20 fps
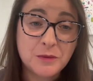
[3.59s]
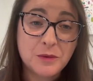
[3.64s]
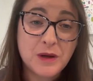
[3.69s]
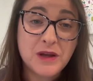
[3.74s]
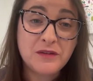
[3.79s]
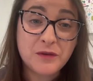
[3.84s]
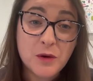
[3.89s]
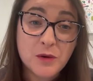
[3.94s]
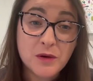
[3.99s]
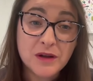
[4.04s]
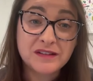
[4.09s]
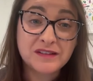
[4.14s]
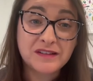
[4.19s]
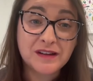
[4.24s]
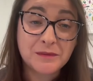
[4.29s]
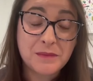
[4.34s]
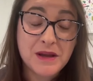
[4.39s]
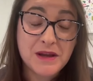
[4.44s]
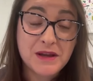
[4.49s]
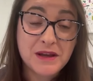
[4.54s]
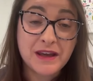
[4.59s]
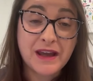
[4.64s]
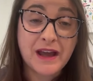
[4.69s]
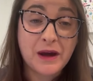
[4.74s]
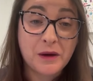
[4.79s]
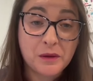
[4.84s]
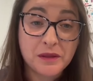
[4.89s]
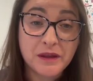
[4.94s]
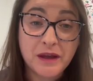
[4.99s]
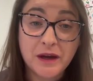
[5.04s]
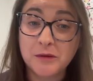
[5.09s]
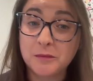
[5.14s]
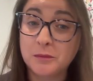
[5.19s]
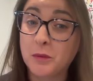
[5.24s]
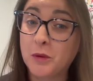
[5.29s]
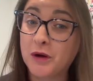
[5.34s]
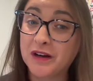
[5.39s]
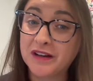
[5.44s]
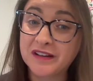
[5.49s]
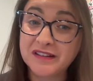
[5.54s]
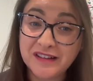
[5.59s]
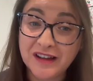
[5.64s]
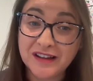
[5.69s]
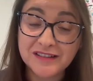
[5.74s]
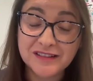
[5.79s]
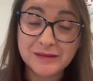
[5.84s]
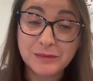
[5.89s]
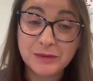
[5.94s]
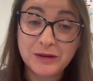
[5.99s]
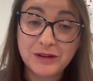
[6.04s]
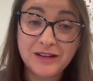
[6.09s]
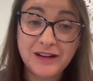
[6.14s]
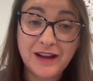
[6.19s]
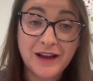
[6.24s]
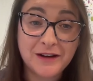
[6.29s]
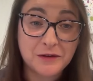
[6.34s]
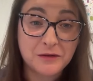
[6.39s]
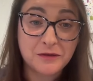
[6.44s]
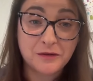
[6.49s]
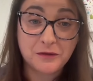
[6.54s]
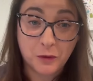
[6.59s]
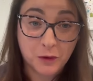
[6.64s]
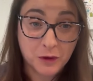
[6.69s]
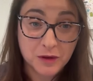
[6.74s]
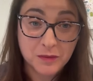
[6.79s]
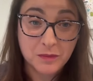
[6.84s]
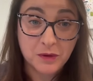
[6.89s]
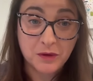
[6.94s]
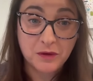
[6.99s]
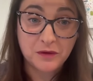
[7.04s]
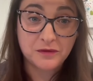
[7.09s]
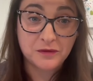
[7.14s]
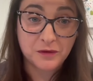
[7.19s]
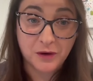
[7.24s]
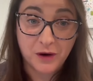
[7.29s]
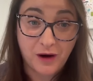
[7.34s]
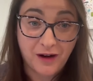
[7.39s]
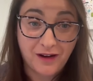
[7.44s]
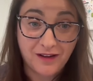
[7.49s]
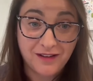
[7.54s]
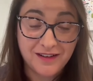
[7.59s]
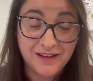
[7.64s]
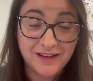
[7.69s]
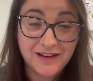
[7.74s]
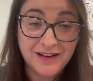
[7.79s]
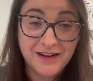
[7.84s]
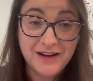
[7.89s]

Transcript: We focus on making healthcare more accessible and affordable for all.